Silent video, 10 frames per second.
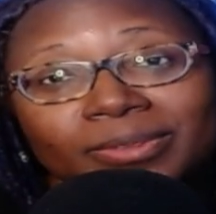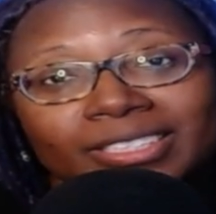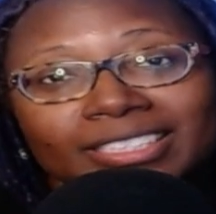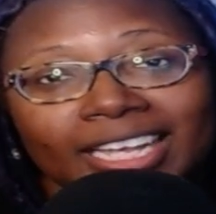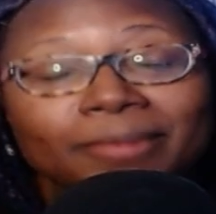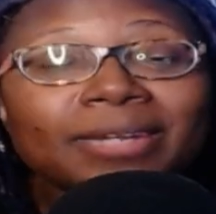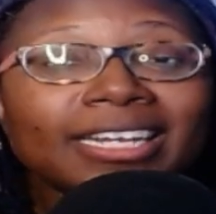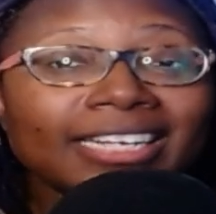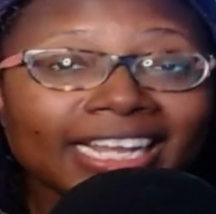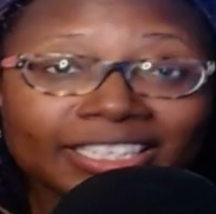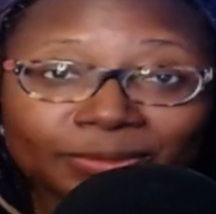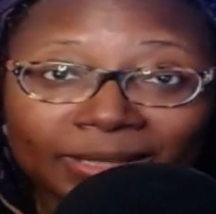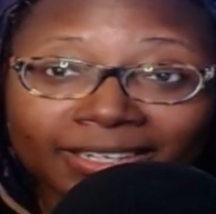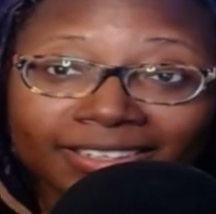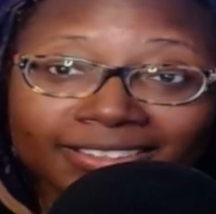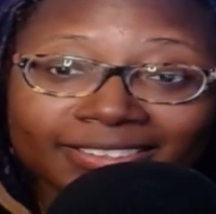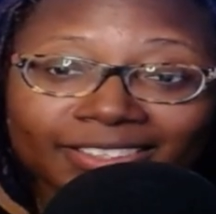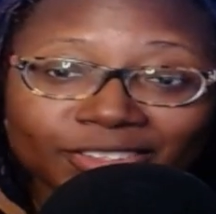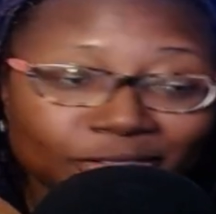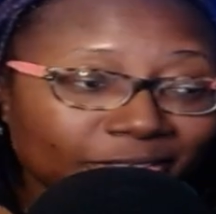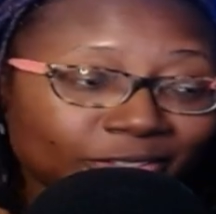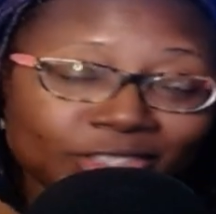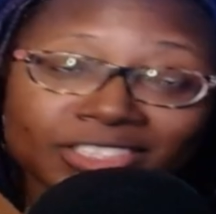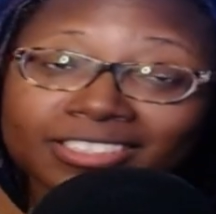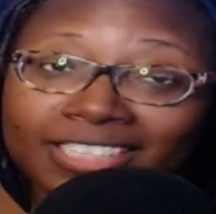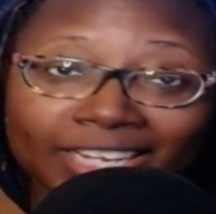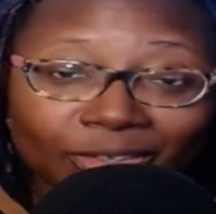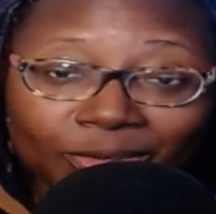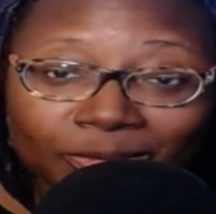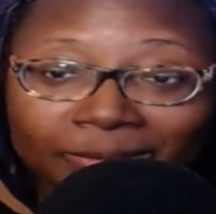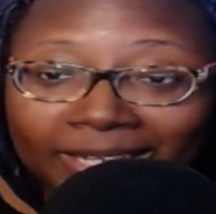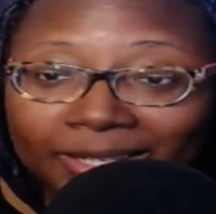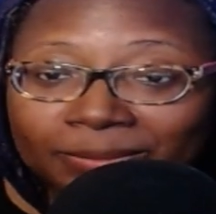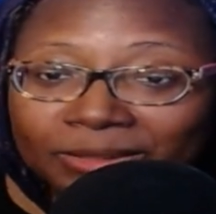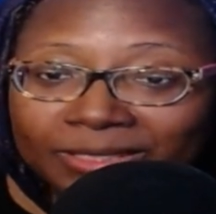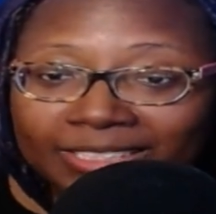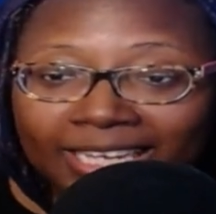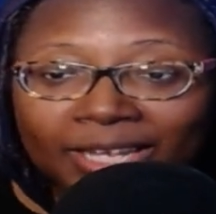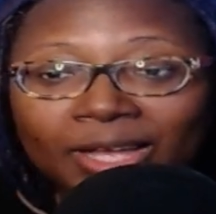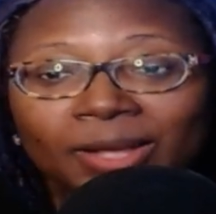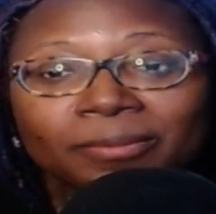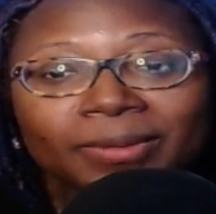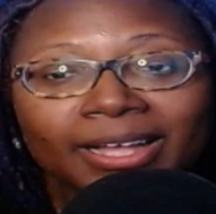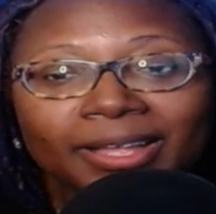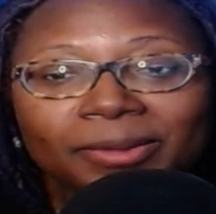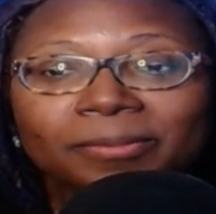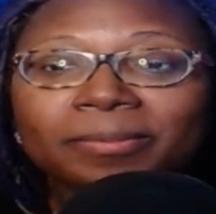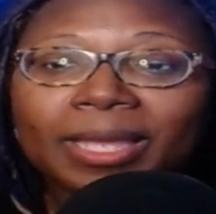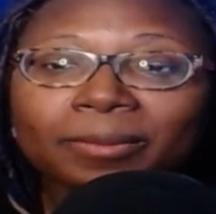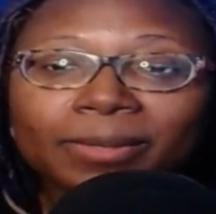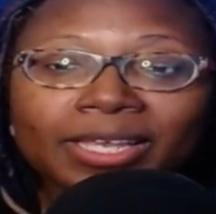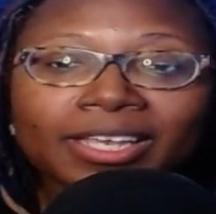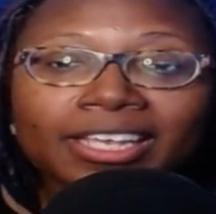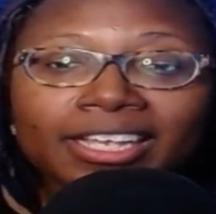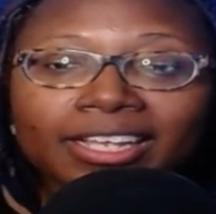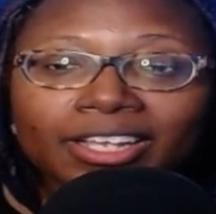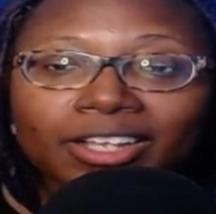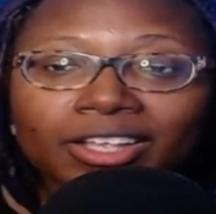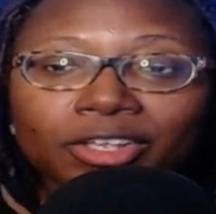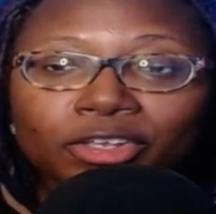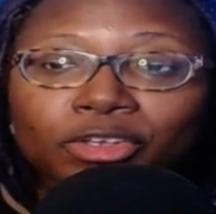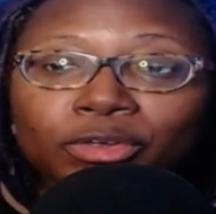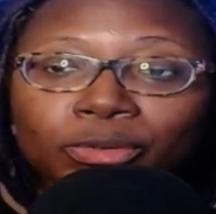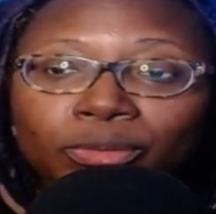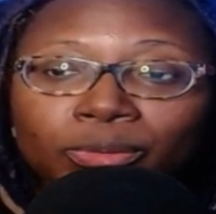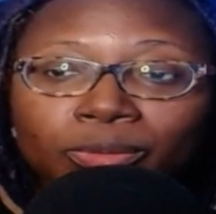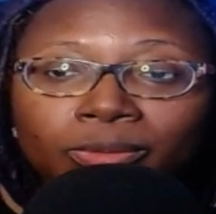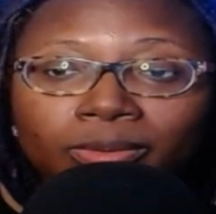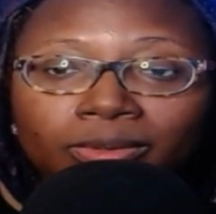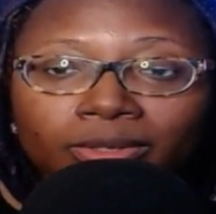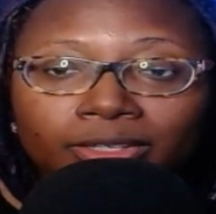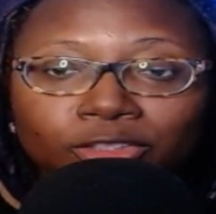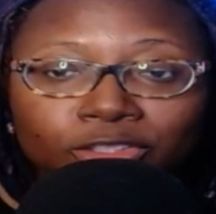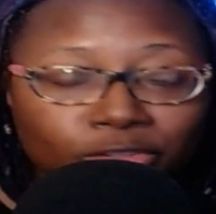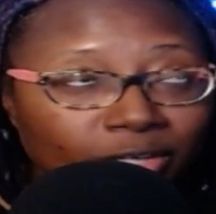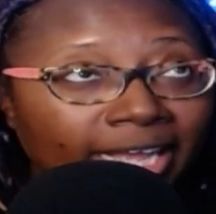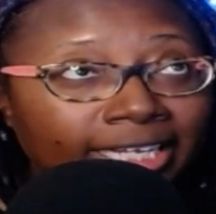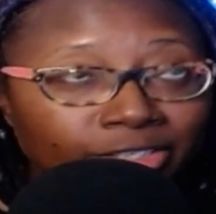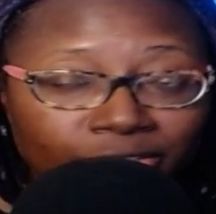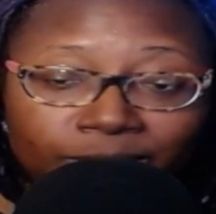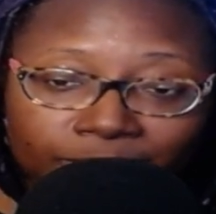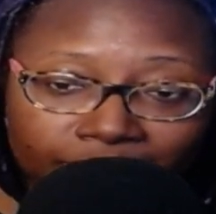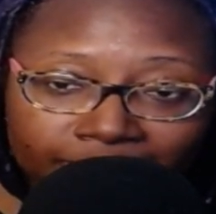She's like, I'm not an expert. Because, you know, she just had her own makeup. She was like, but maybe you should try it too.